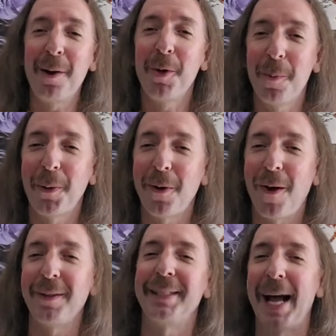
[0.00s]
I will put
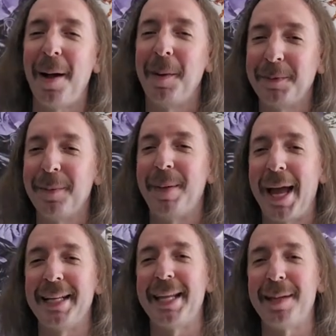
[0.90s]
all these albums and
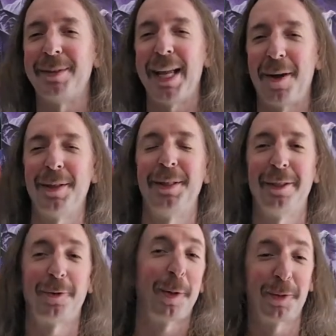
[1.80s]
band names down in the
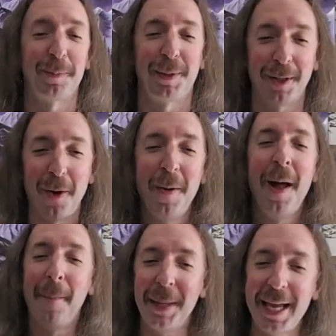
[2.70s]
description below.
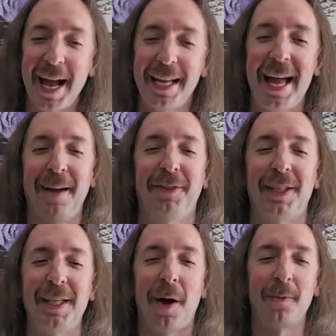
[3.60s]
But yeah,
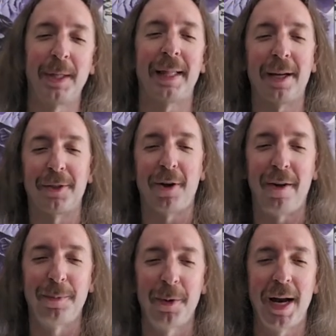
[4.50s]
Afsky with their
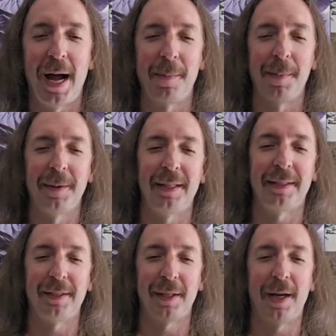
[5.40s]
sophomore album. This
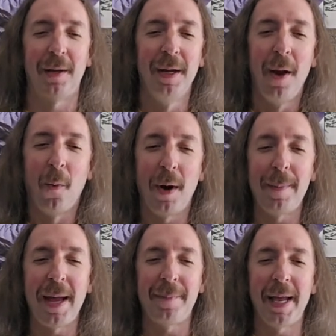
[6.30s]
is a
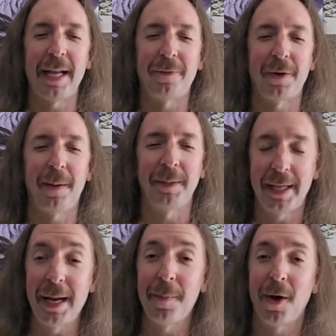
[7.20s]
one-man band from
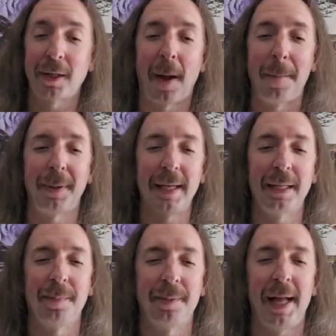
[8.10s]
Denmark
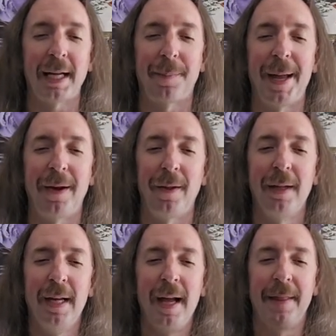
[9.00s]
playing black
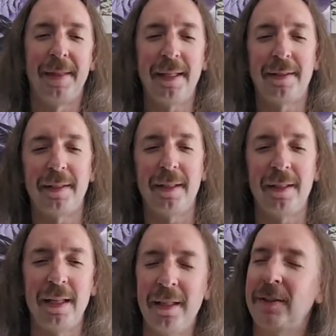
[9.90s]
metal. This
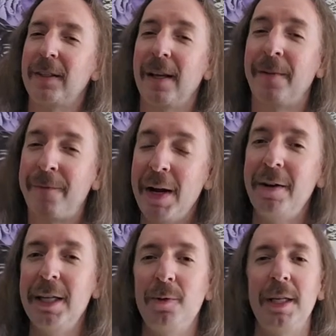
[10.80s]
is a
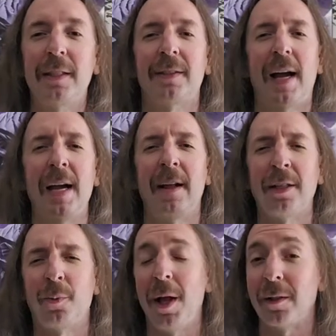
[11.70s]
very unique style
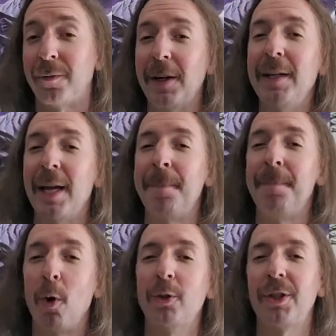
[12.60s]
as well. It's very
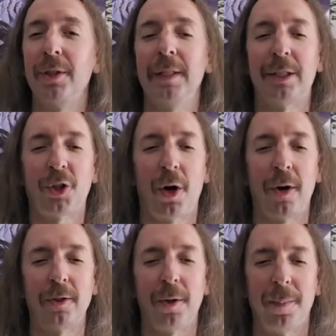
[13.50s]
emotionally
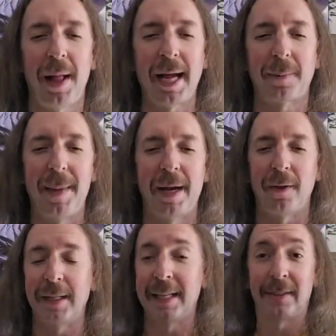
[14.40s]
charged black
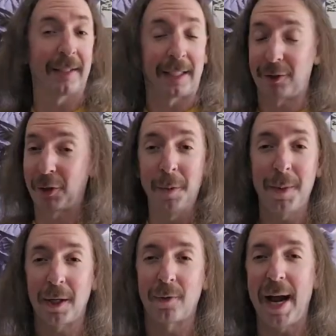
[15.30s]
metal. It's like
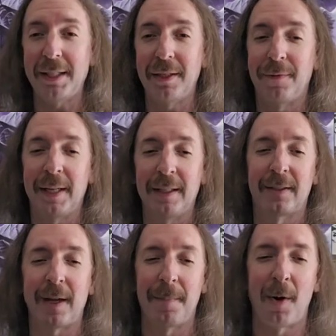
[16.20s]
super aggressive in
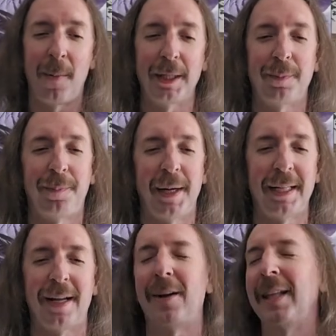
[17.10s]
some moments, but
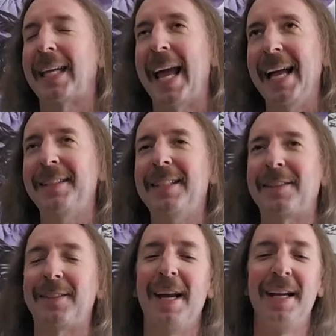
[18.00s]
it like has
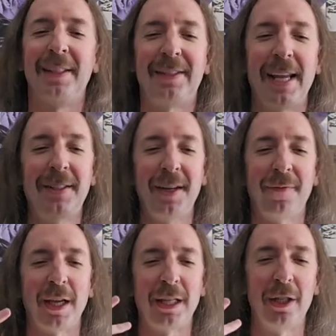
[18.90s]
this sense
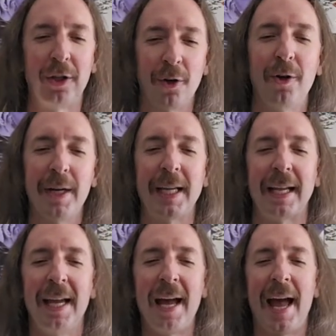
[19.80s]
of
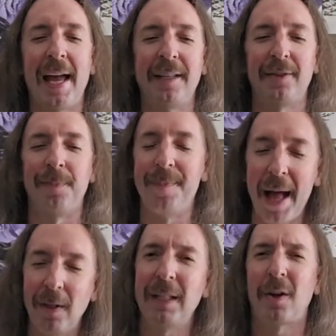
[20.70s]
yearning and
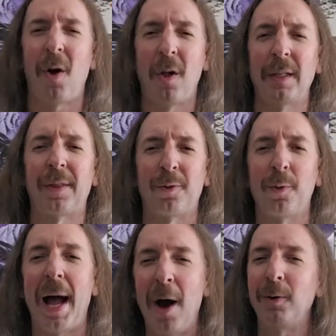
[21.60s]
melancholy
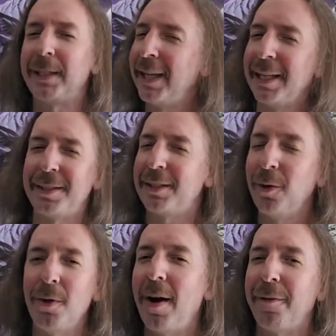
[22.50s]
throughout, yet is
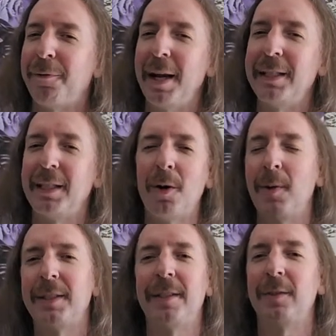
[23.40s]
still not afraid to go
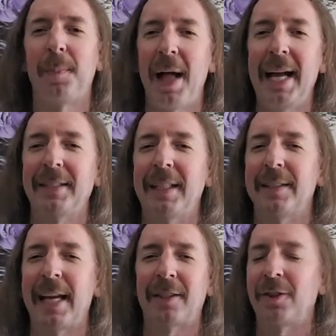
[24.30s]
into these blasting
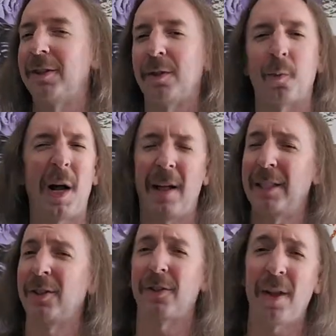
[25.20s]
sections as well. I
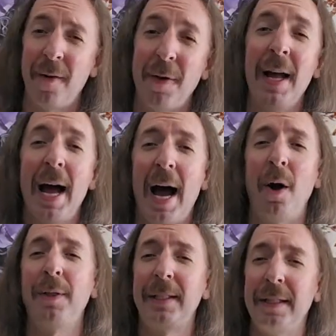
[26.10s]
just love
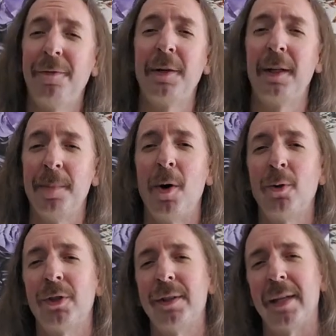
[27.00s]
how the different
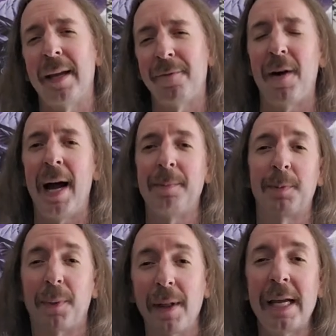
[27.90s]
emotions and
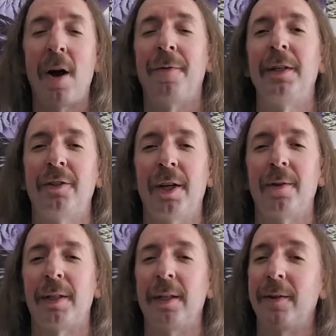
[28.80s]
vibes play off each
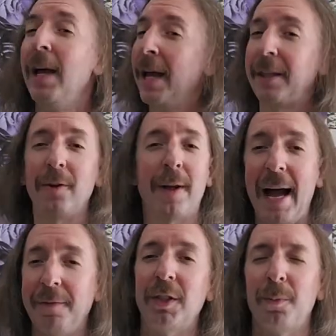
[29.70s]
other here. That you'll
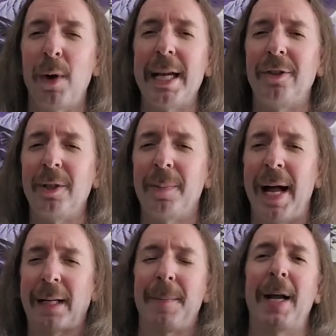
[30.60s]
have some raging
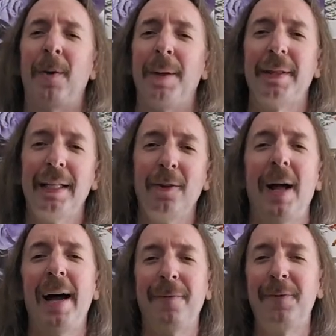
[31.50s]
black metal, but then
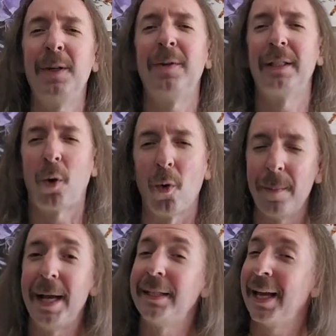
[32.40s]
you'll feel the
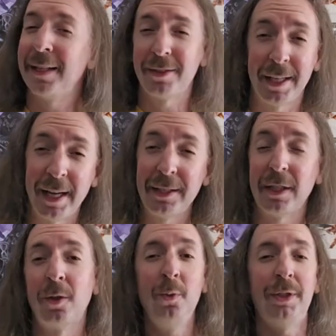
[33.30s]
torment and a nice
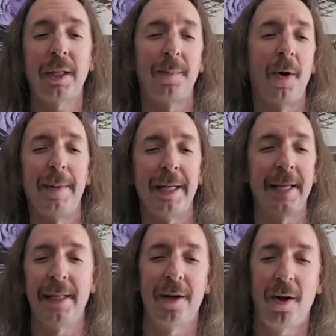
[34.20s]
acoustic moment
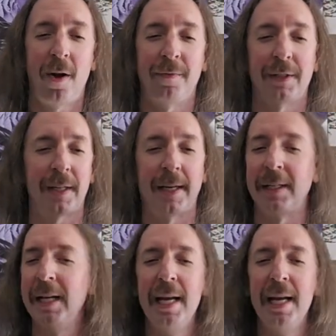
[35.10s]
in there all of a sudden.